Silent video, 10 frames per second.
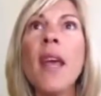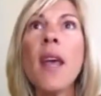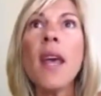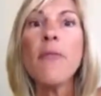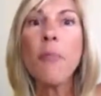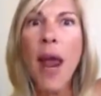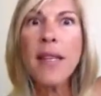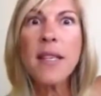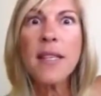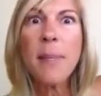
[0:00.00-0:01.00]
If
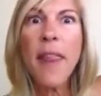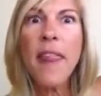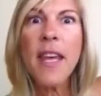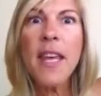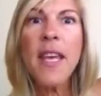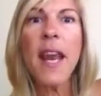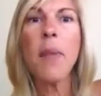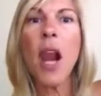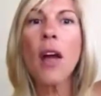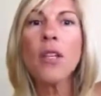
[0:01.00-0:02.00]
branding is my thing and I
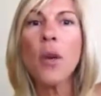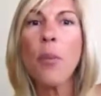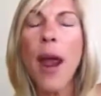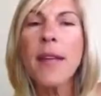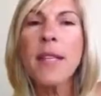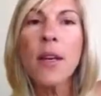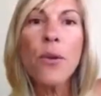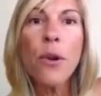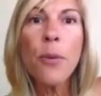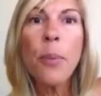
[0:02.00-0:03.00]
belong to a branding
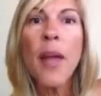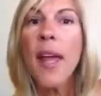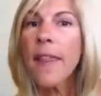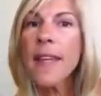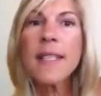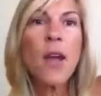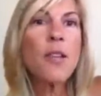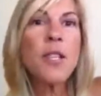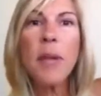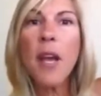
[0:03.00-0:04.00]
group, there's going
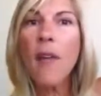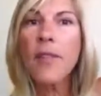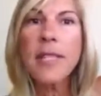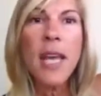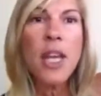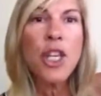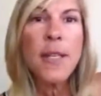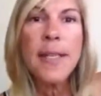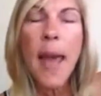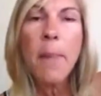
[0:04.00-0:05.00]
to be
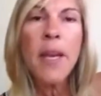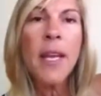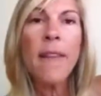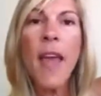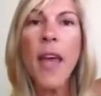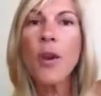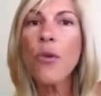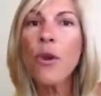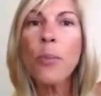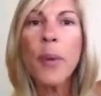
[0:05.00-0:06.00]
conversations happening in that
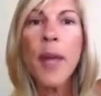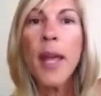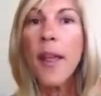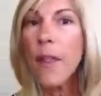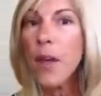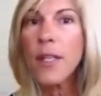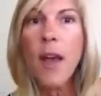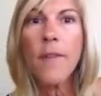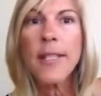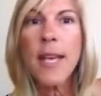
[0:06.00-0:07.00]
group. Those
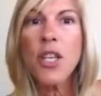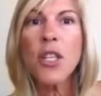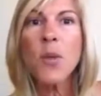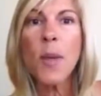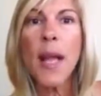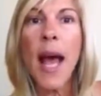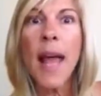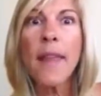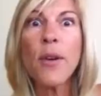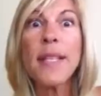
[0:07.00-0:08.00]
conversations will
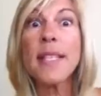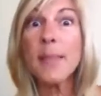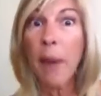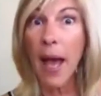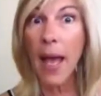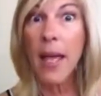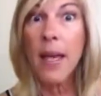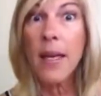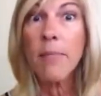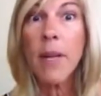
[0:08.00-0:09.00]
either
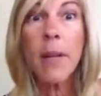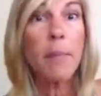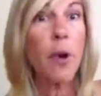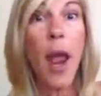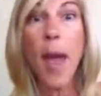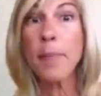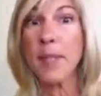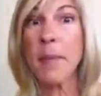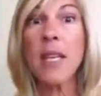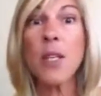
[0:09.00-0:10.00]
inspire perhaps
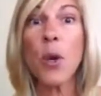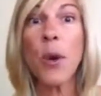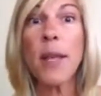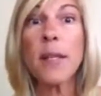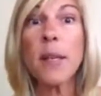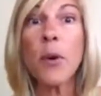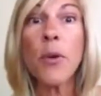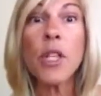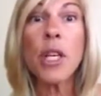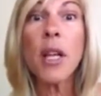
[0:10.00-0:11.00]
me to create some
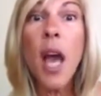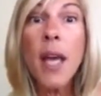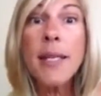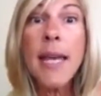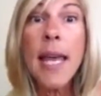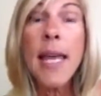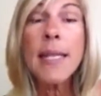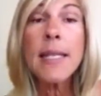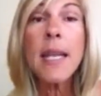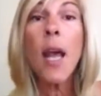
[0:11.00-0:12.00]
original
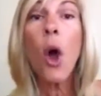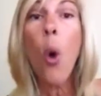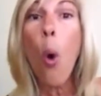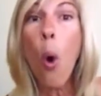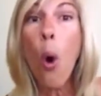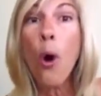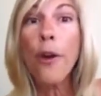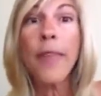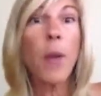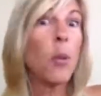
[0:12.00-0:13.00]
content,
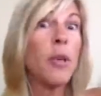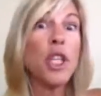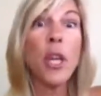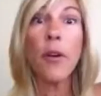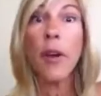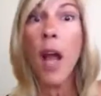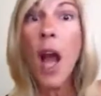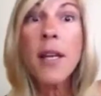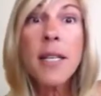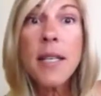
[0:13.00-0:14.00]
or they will be sharing
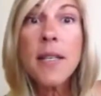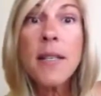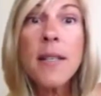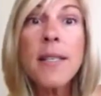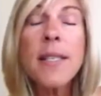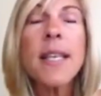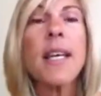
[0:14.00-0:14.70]
articles.